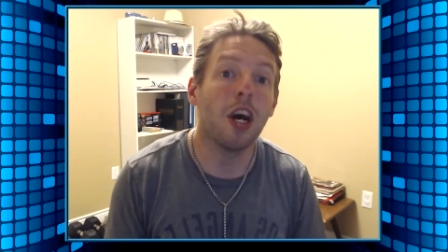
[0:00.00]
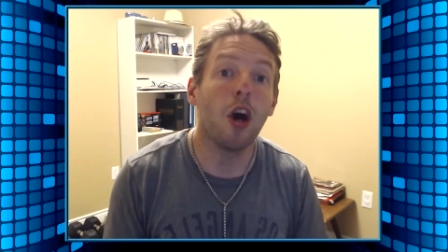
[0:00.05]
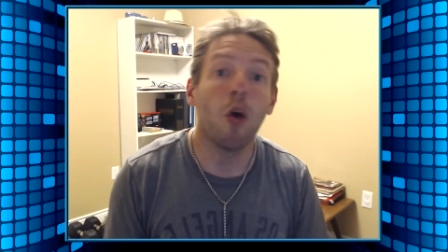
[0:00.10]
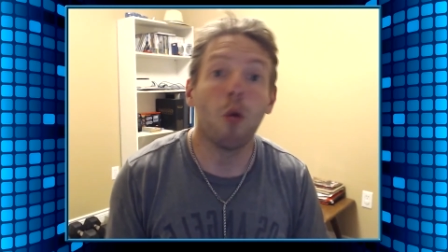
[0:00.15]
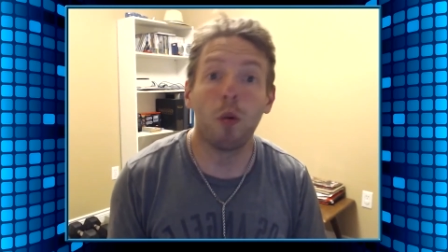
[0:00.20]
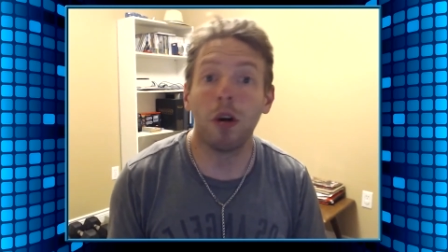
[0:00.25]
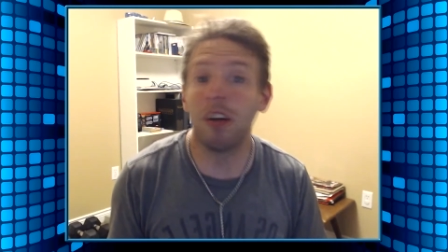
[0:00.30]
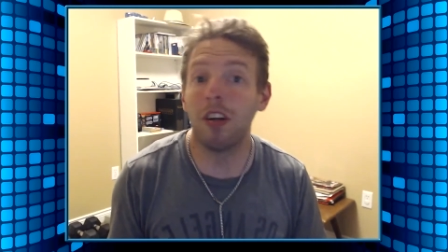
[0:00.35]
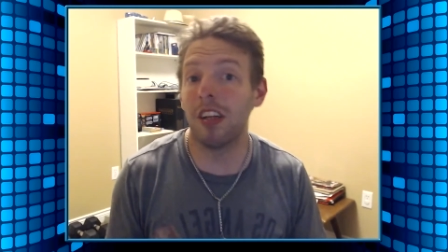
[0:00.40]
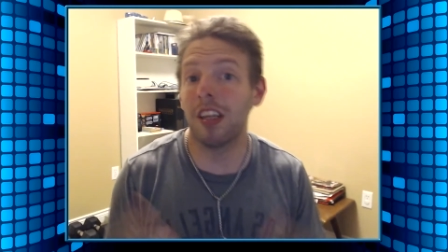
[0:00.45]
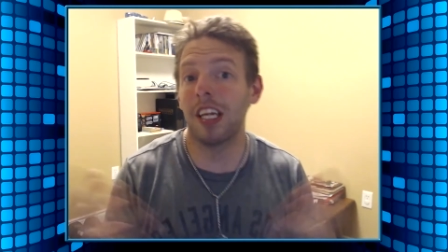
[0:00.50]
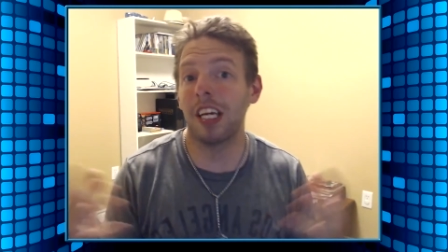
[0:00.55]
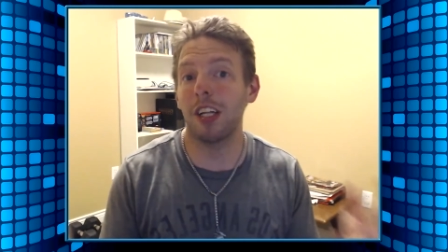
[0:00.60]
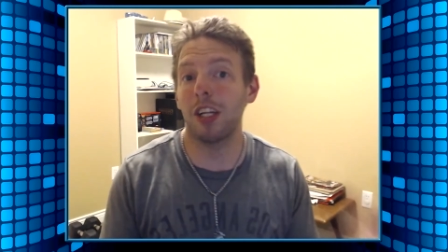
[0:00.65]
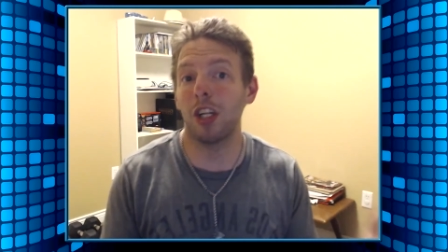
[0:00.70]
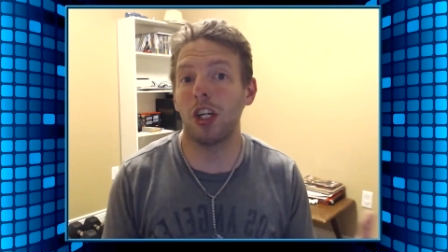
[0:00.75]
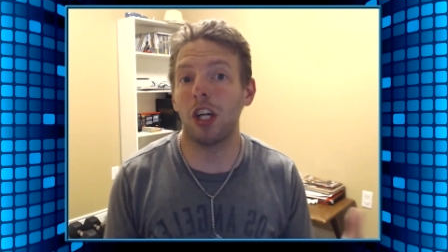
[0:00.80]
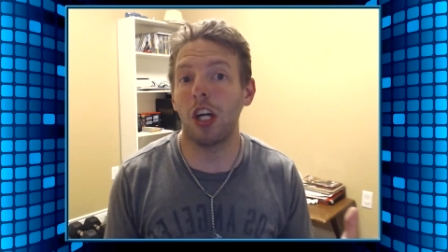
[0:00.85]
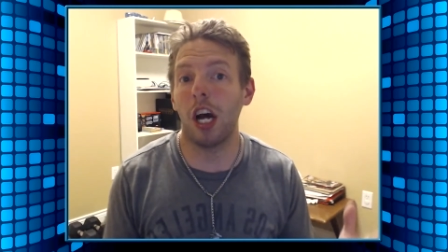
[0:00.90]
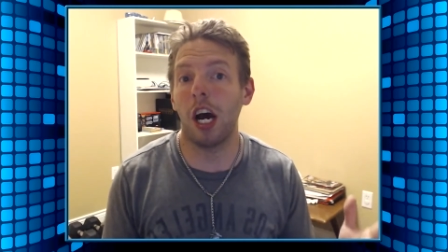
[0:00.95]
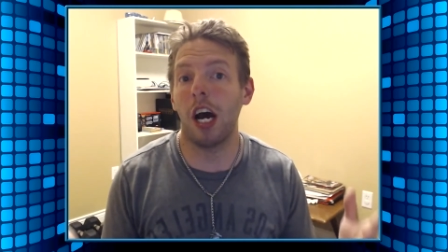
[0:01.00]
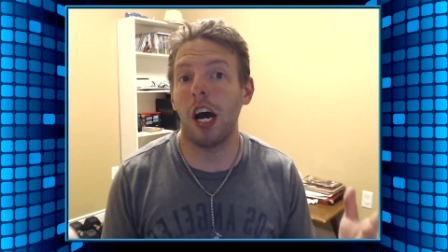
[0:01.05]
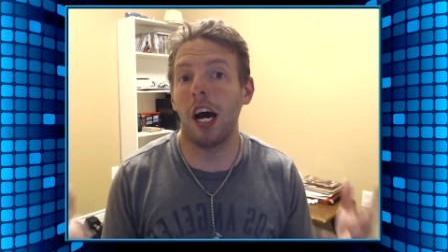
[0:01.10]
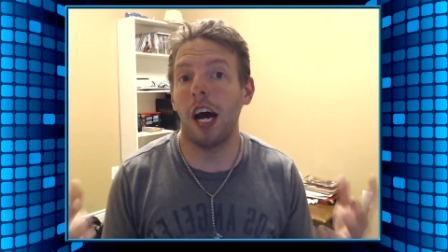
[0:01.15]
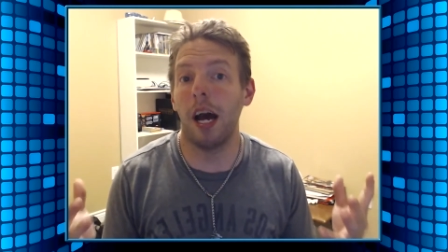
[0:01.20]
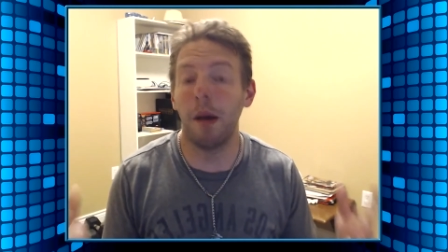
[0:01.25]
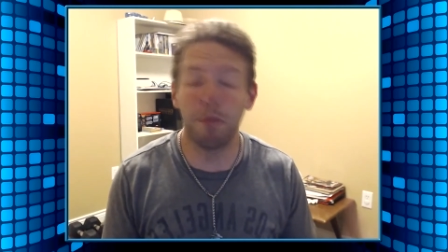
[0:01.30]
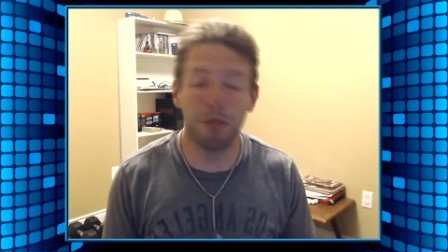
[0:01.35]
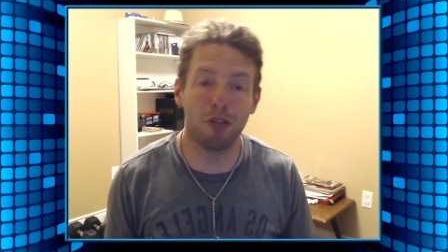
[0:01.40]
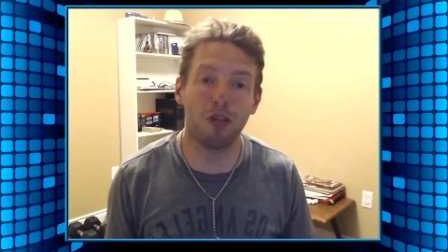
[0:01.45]
What did you think of the uh,
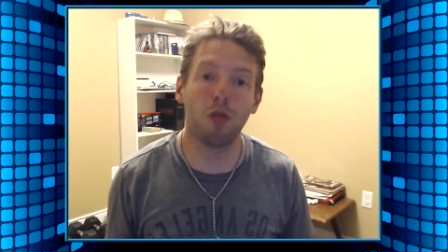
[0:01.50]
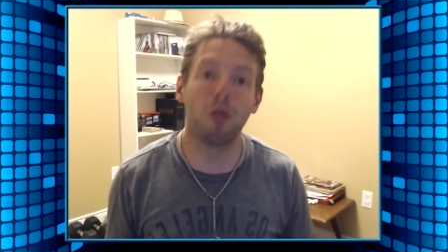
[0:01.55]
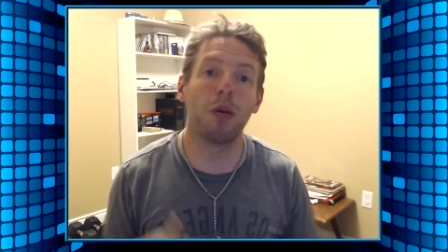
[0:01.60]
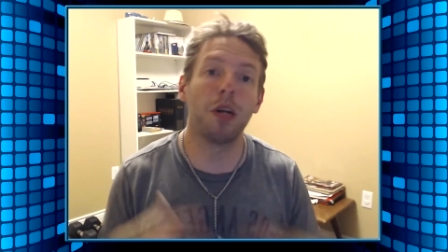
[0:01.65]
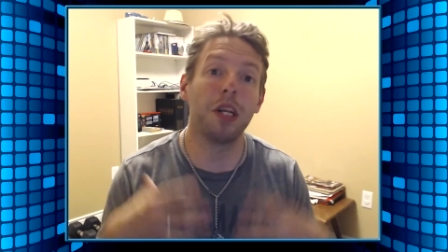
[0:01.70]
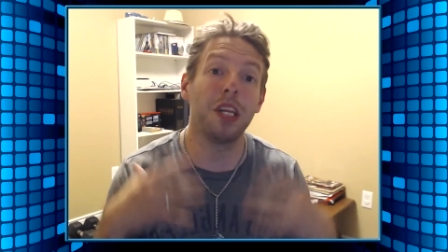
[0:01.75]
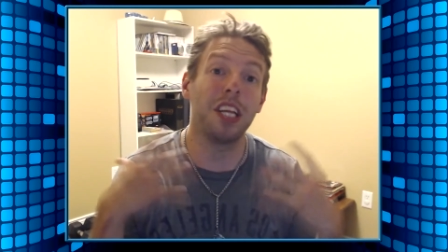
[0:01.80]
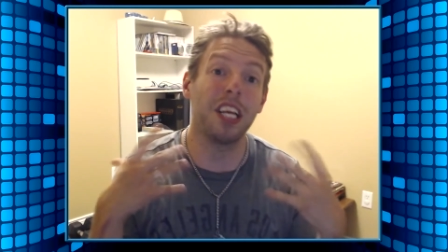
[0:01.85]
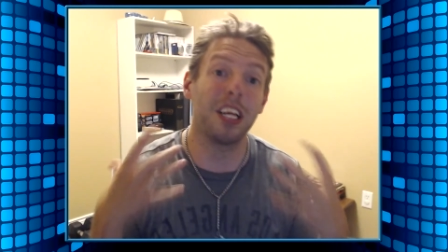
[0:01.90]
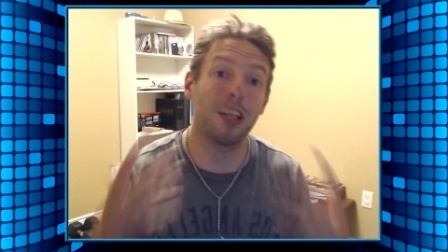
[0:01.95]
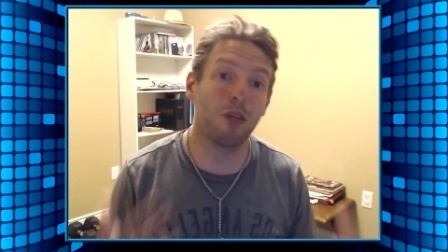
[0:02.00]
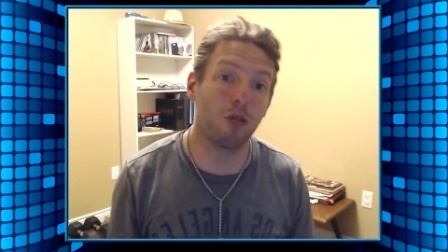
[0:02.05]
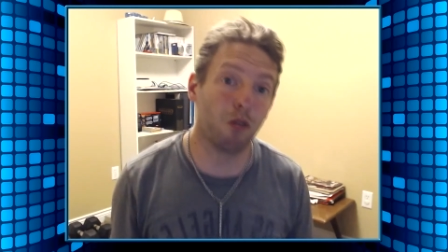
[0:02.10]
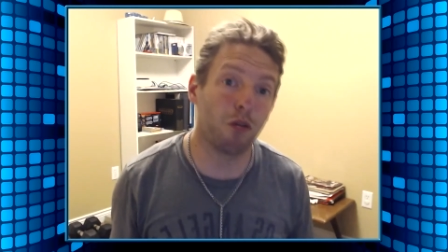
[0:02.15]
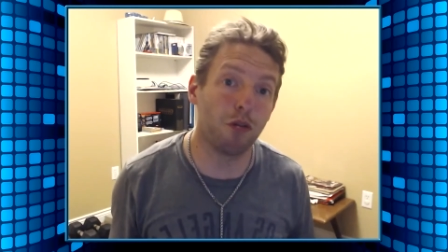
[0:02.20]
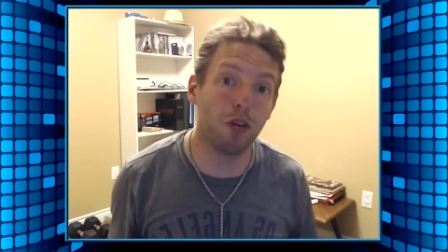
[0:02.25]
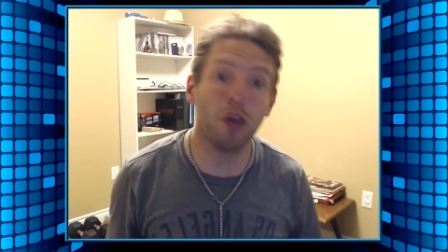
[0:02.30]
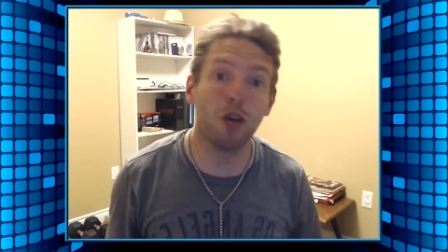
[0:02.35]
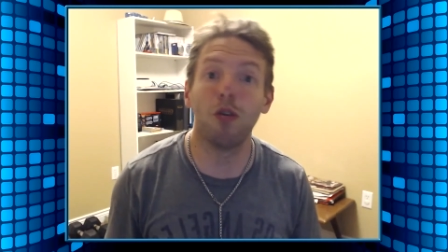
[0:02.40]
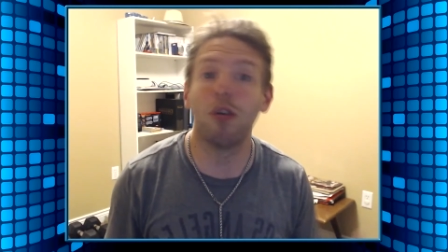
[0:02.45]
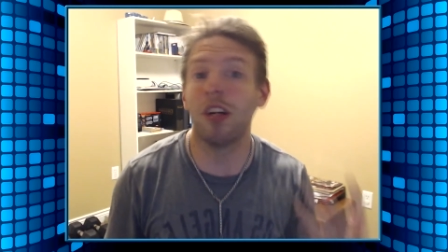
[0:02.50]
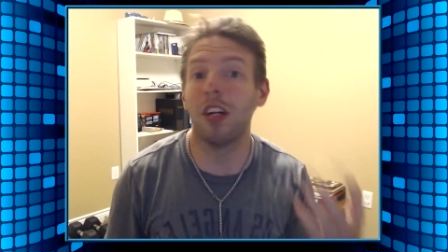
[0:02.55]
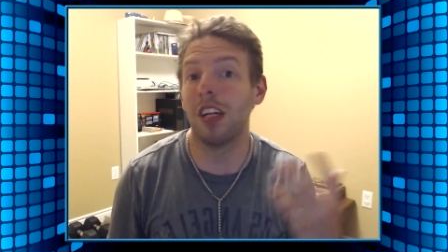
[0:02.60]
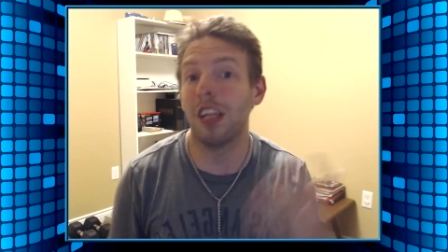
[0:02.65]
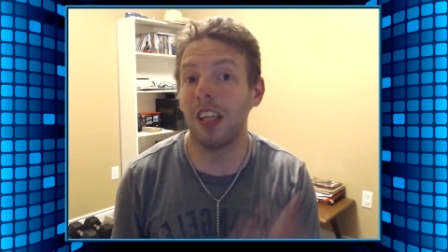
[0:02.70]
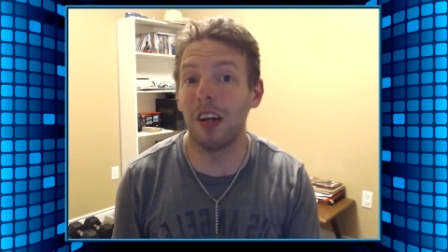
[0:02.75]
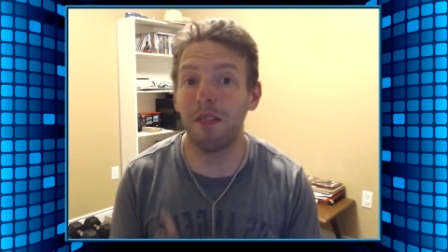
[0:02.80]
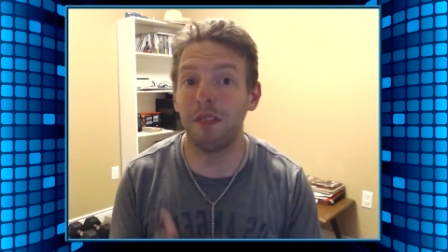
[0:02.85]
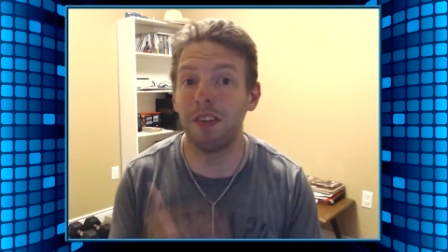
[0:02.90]
episode? What did you think of the review? Did you love it?